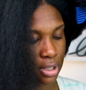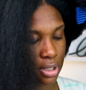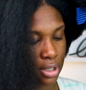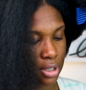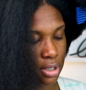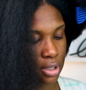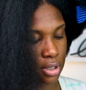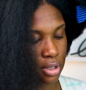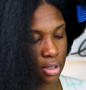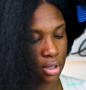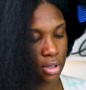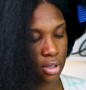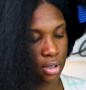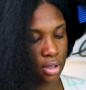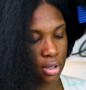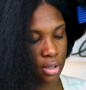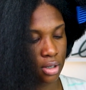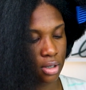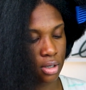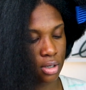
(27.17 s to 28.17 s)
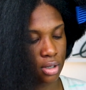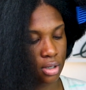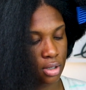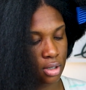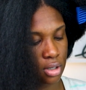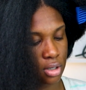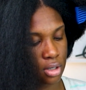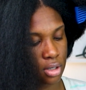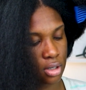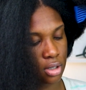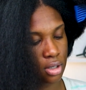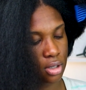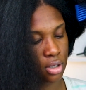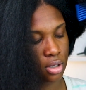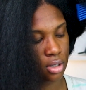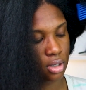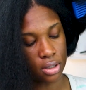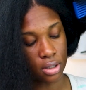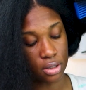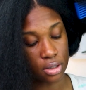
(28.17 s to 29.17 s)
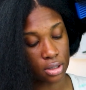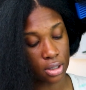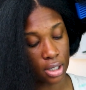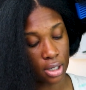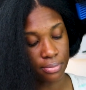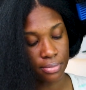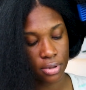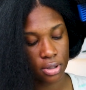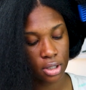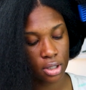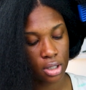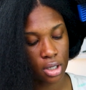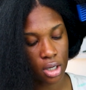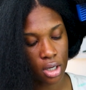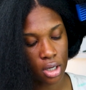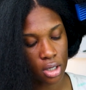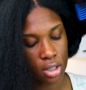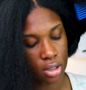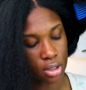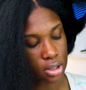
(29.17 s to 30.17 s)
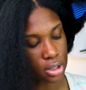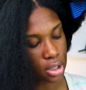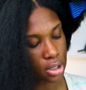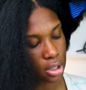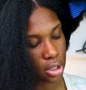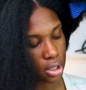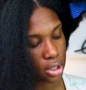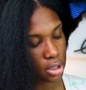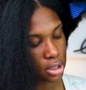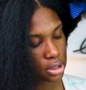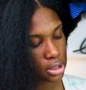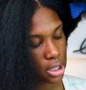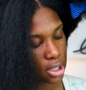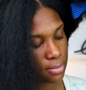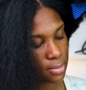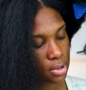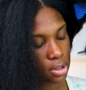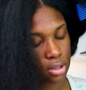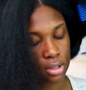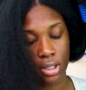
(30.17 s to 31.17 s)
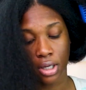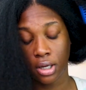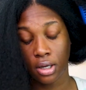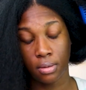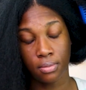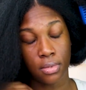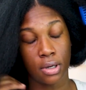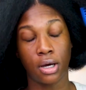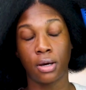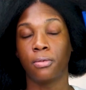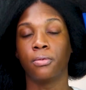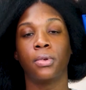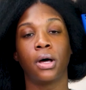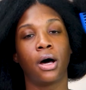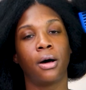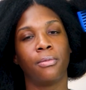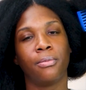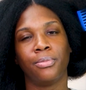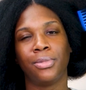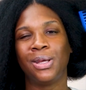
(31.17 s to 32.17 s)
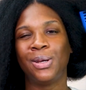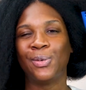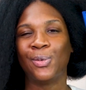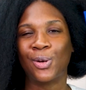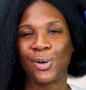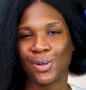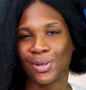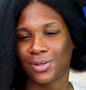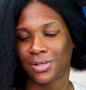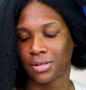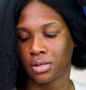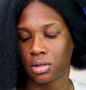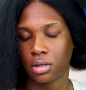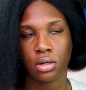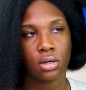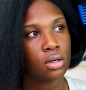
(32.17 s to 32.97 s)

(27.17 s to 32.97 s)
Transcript: At the top of their lungs at any time in the day. I'm the worst.